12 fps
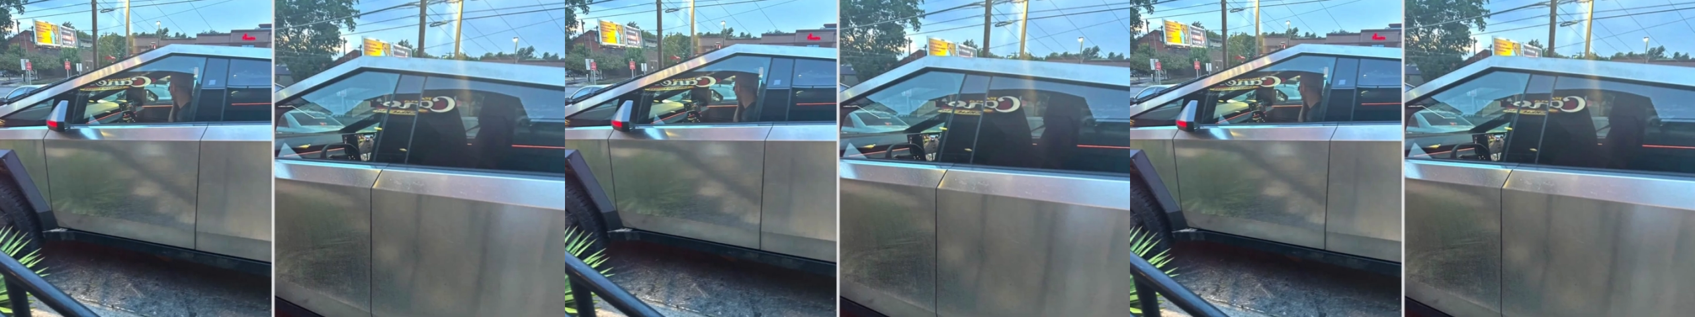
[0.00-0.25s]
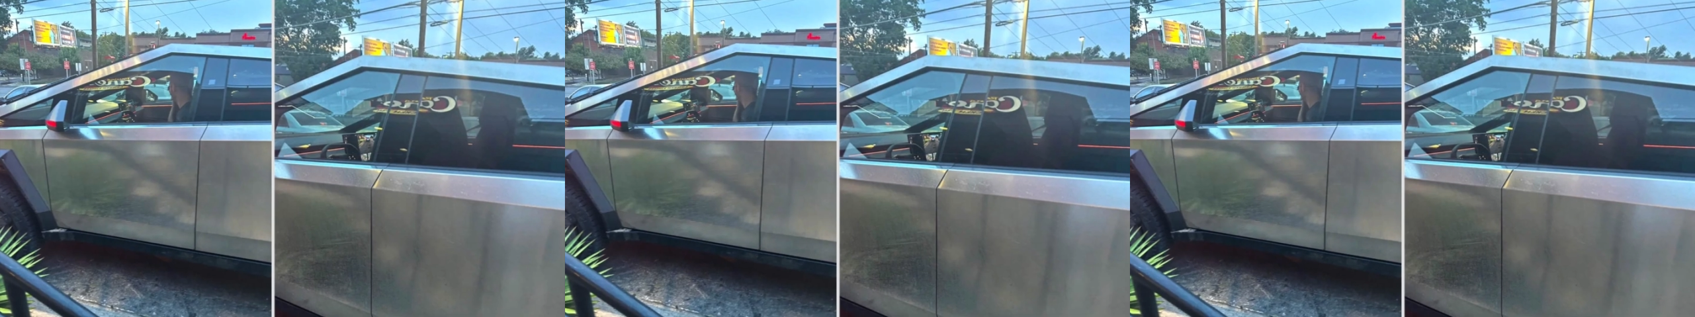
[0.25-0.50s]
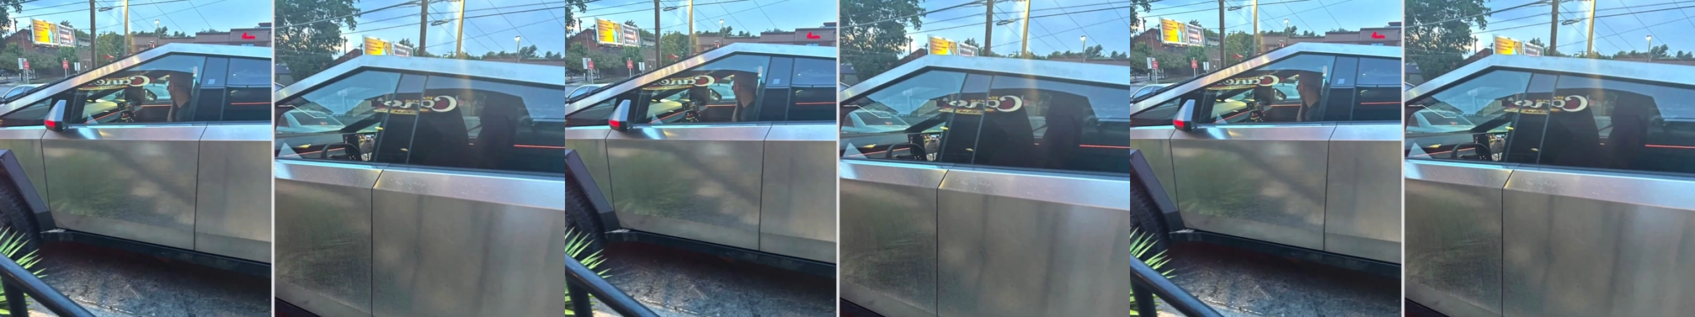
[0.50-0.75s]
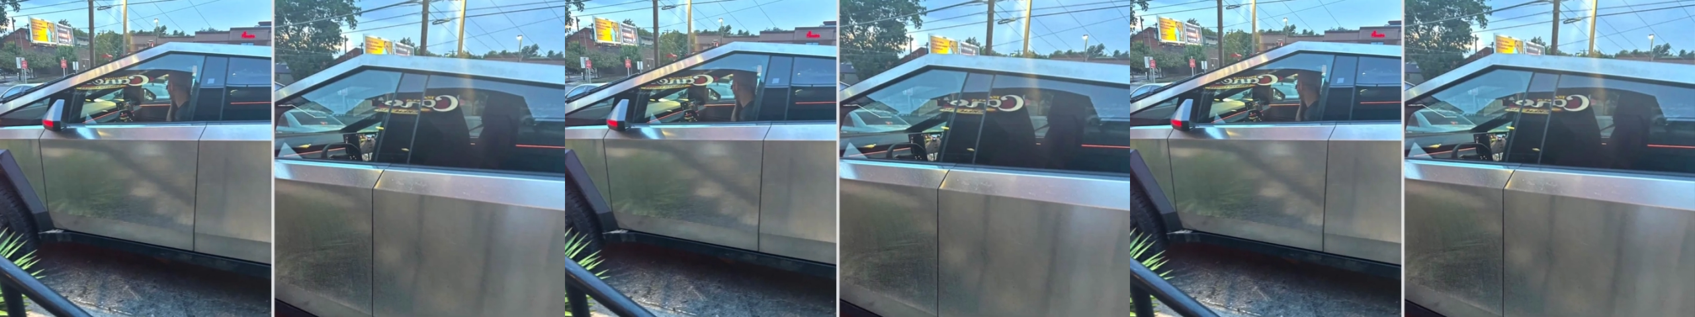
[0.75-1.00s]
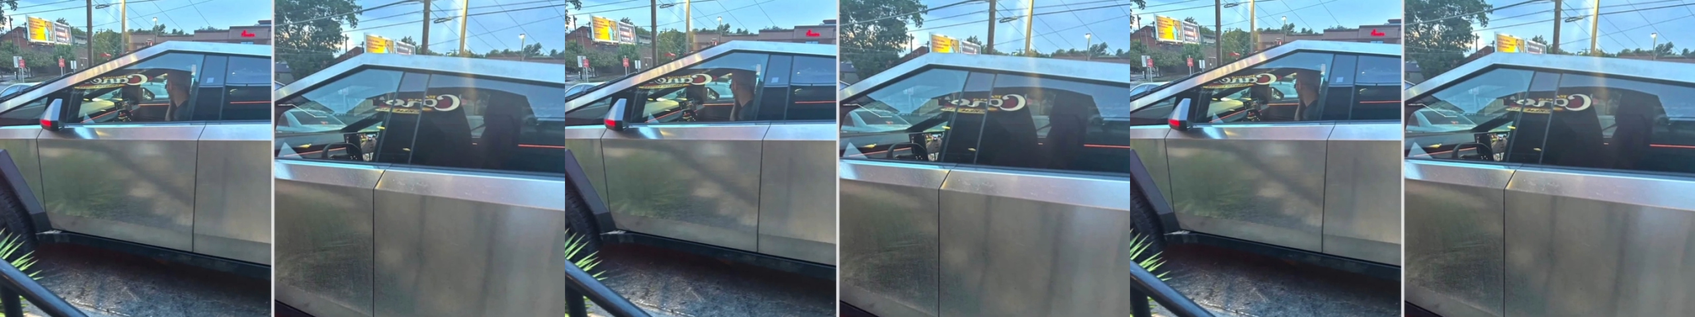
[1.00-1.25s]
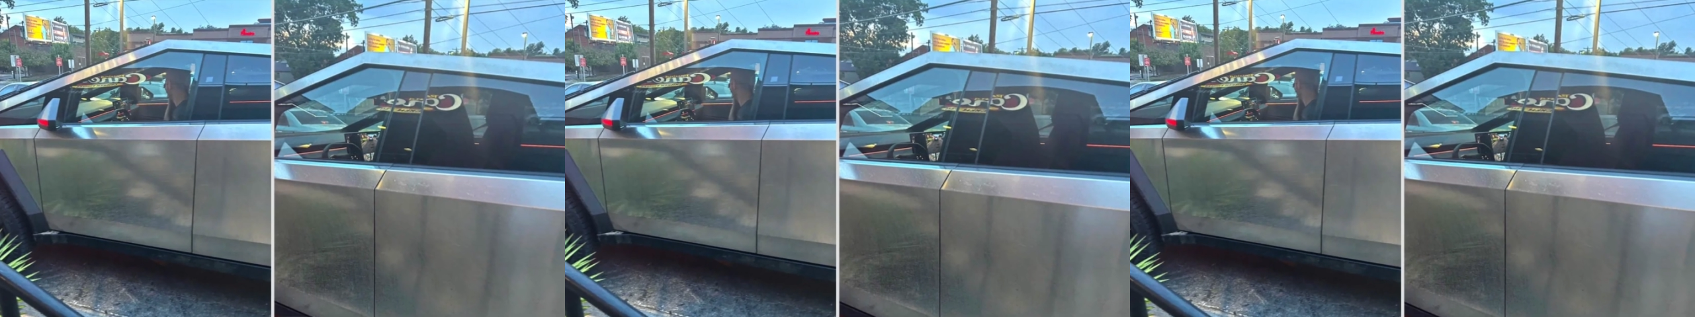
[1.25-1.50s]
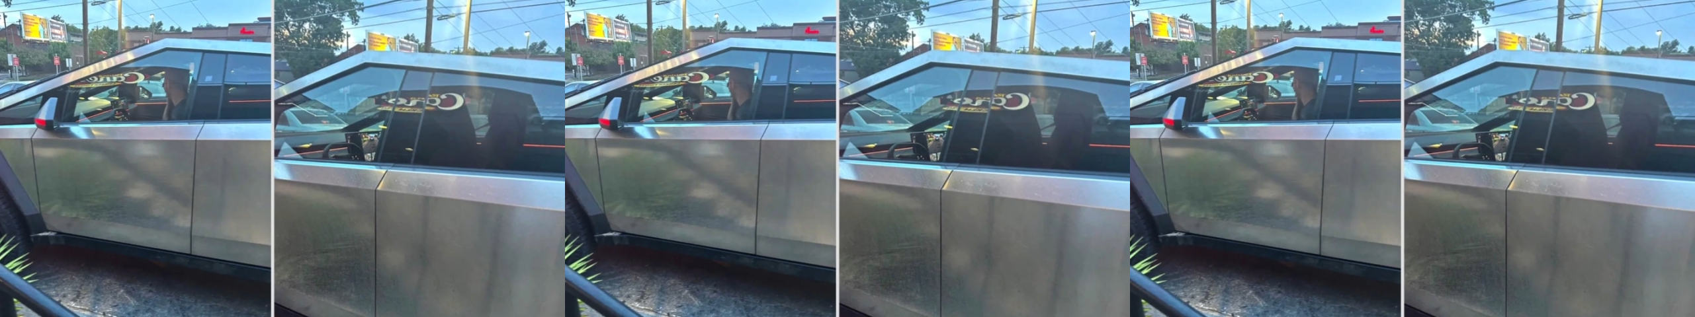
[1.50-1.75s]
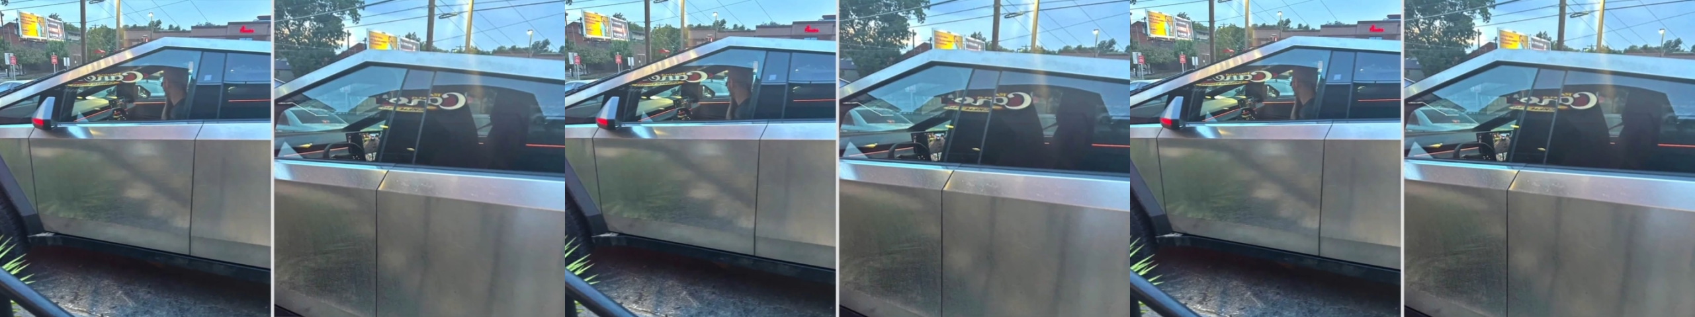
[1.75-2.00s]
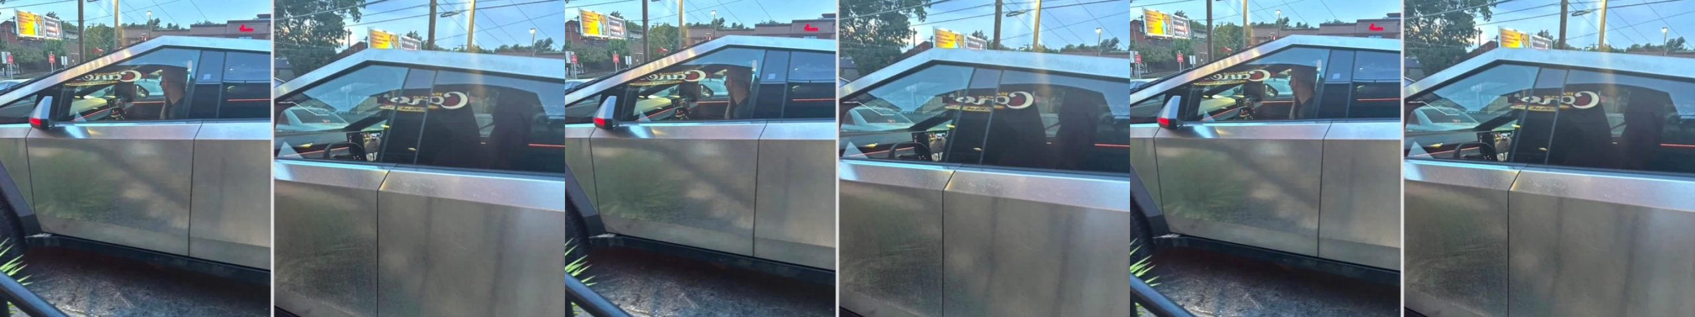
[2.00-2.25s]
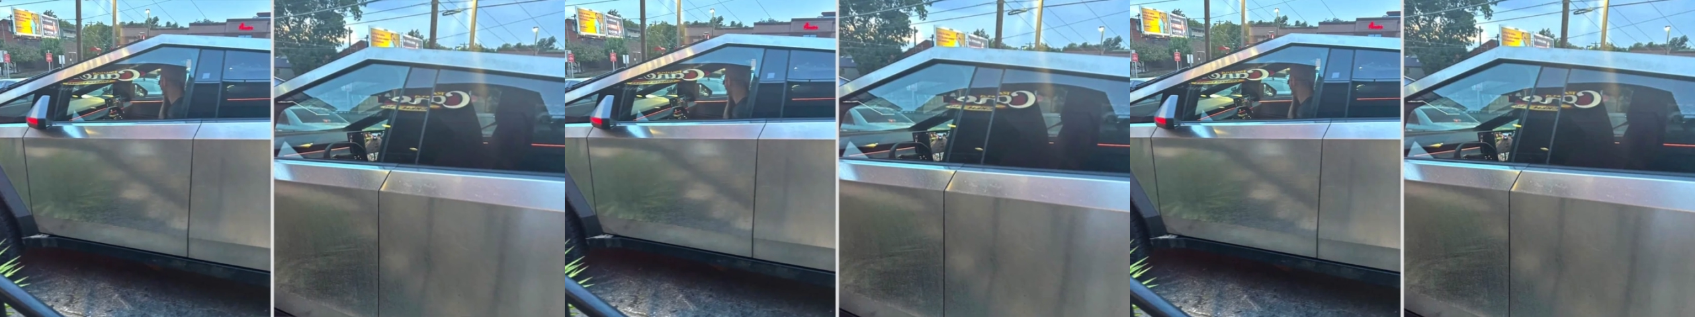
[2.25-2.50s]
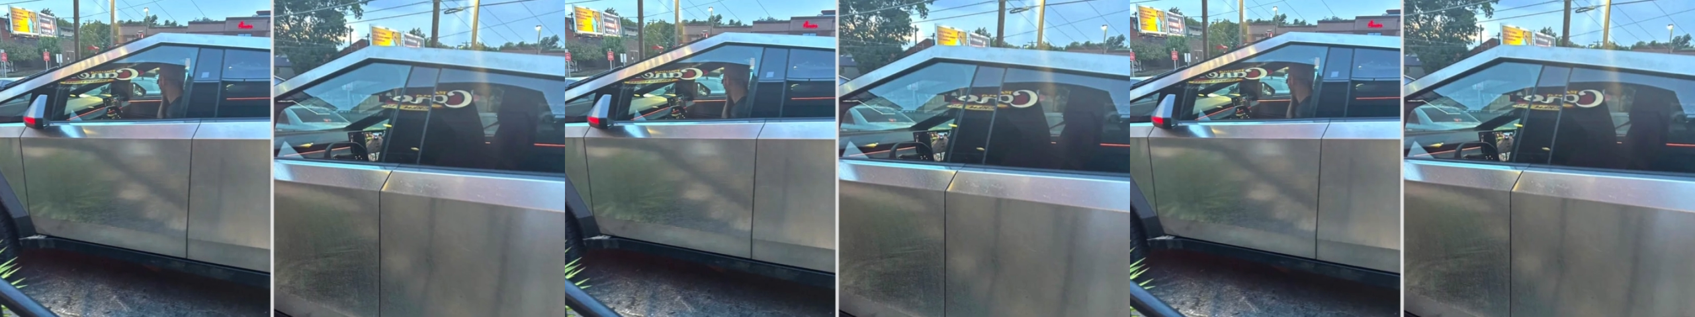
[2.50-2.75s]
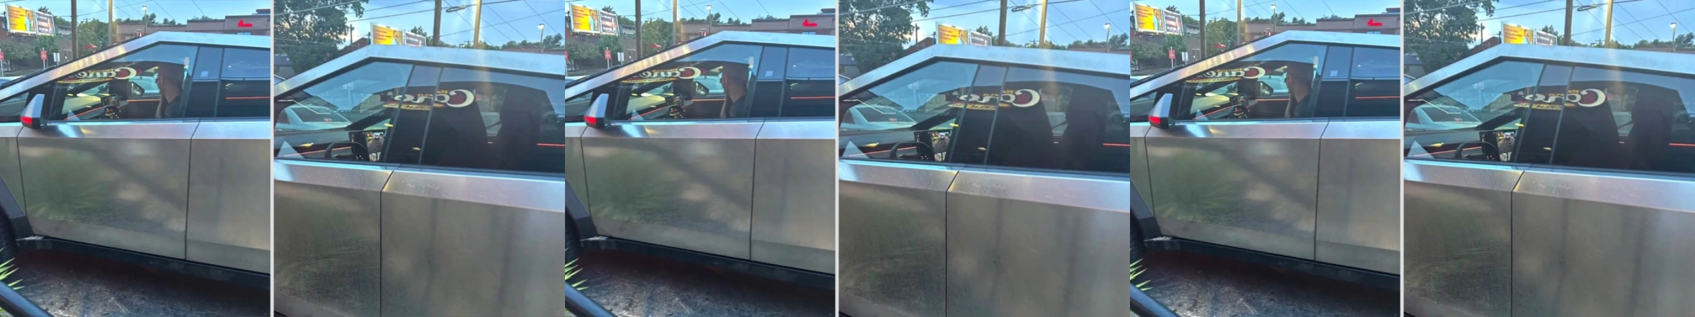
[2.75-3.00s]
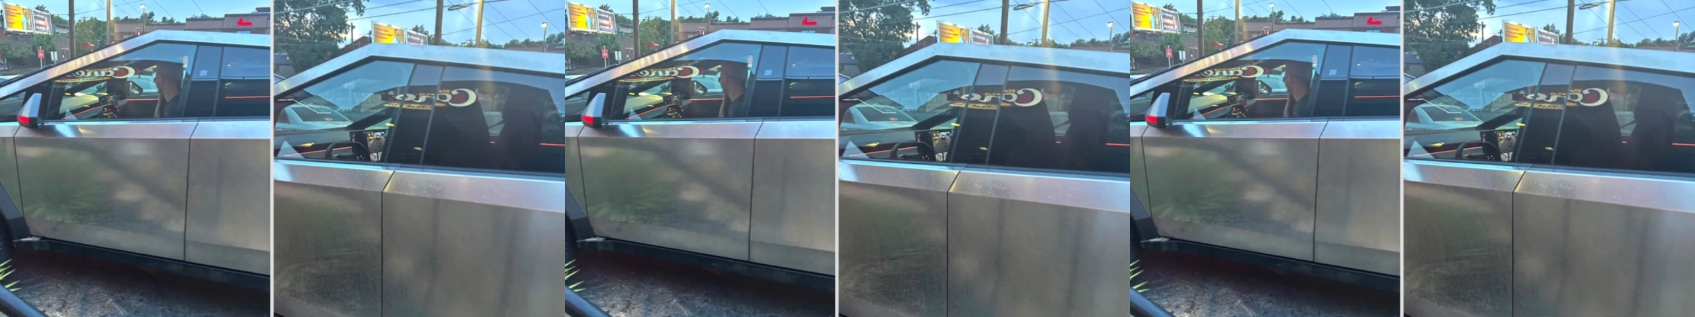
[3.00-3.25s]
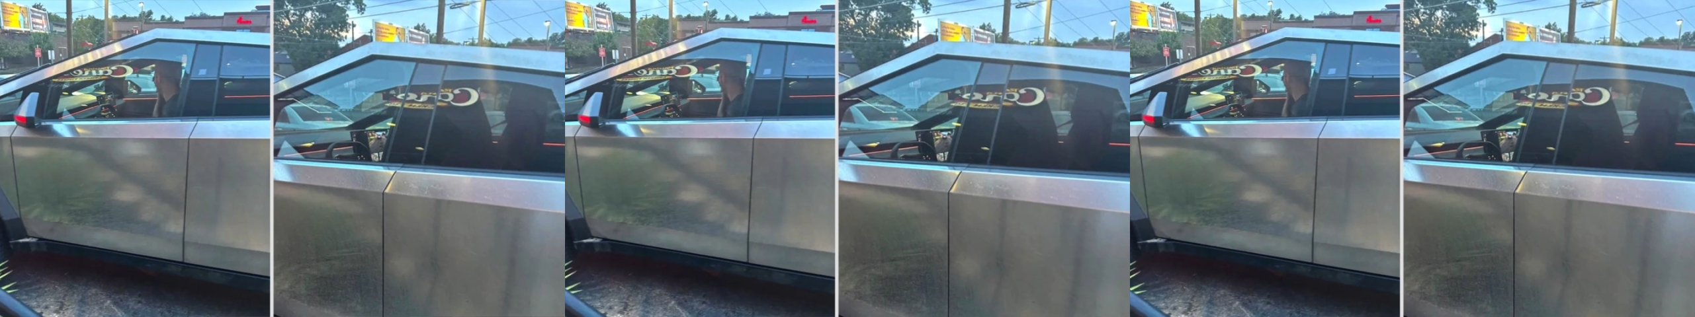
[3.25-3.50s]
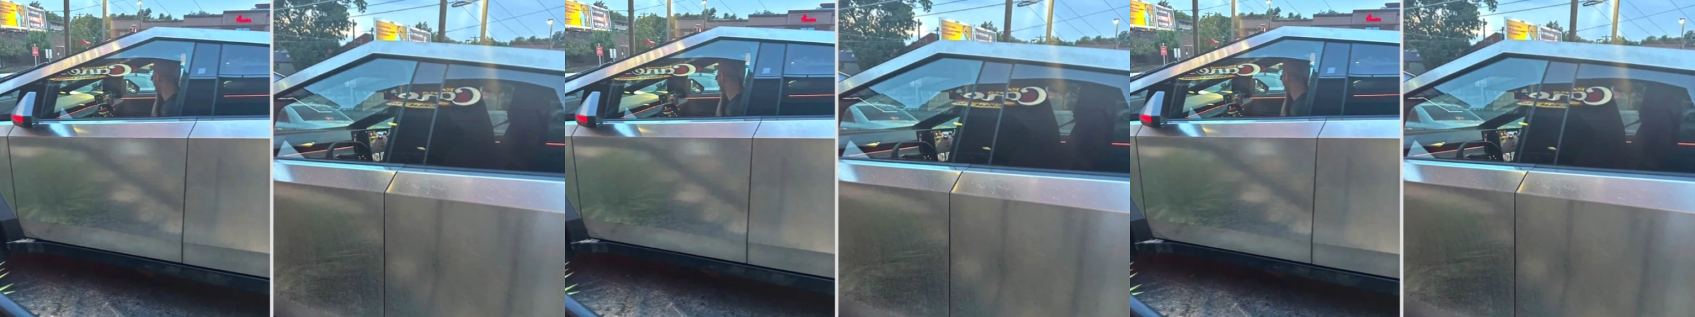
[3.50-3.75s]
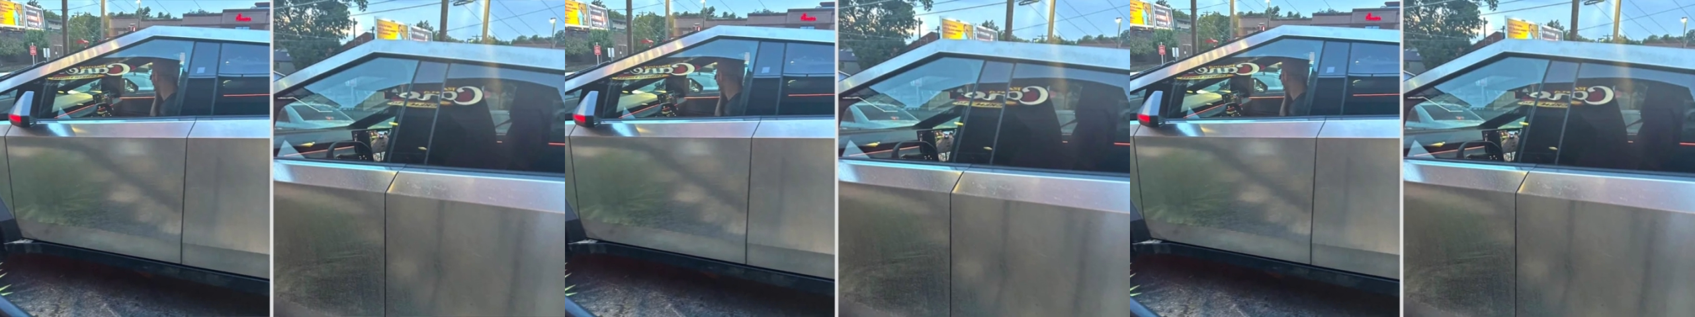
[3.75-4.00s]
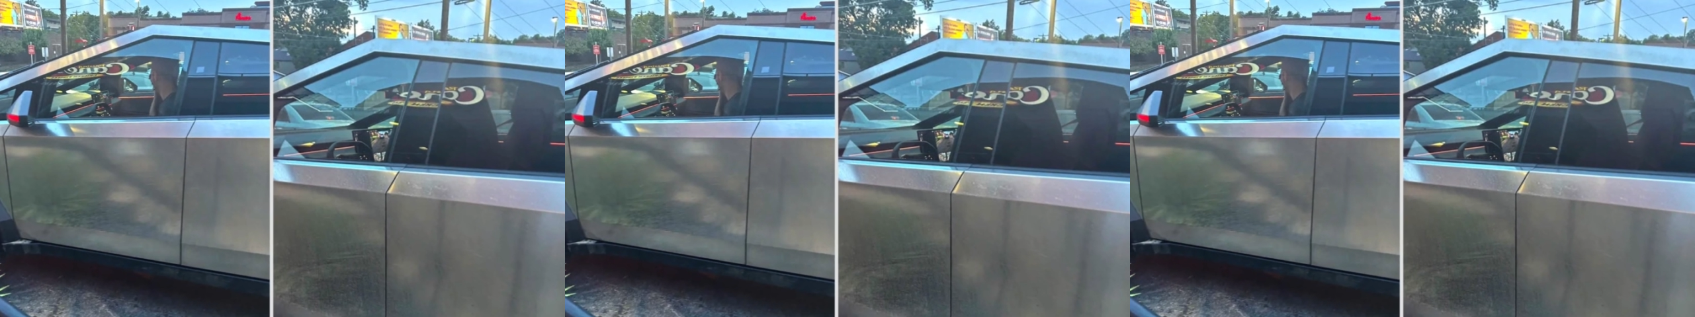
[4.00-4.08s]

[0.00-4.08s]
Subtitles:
Nobody's mouth can be seen.